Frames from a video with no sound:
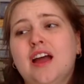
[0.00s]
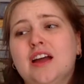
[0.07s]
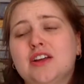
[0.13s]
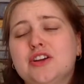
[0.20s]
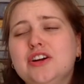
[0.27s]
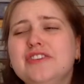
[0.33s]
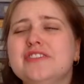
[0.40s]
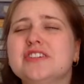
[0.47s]

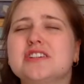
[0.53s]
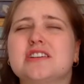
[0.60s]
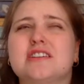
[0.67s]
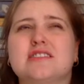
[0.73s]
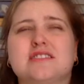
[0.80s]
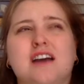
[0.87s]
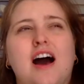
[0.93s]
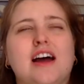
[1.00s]

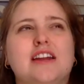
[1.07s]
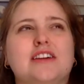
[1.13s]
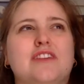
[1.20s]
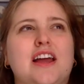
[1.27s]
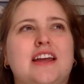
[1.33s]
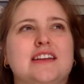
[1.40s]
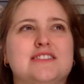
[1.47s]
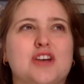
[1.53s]
is kind of
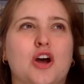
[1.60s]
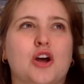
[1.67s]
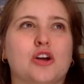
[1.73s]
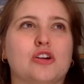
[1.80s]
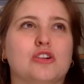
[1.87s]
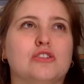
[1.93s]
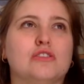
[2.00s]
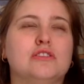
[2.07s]
like its
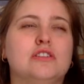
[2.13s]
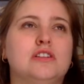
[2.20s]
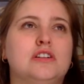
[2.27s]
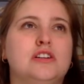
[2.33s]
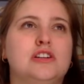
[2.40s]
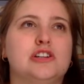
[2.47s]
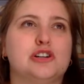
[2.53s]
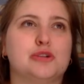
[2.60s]
own
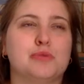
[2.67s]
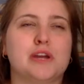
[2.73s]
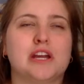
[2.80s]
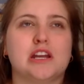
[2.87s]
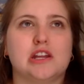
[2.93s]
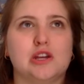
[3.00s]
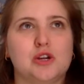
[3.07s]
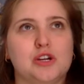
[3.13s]

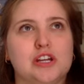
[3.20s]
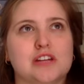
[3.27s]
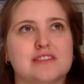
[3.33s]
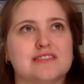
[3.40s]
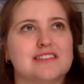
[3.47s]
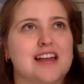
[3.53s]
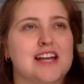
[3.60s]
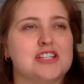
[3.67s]
European Union
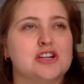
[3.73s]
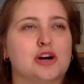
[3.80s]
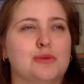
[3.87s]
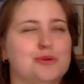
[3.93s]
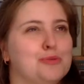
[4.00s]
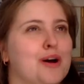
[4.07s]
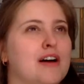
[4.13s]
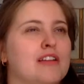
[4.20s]
/
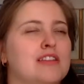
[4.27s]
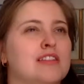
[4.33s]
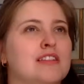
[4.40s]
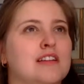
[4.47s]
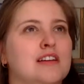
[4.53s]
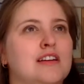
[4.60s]
Commonwealth.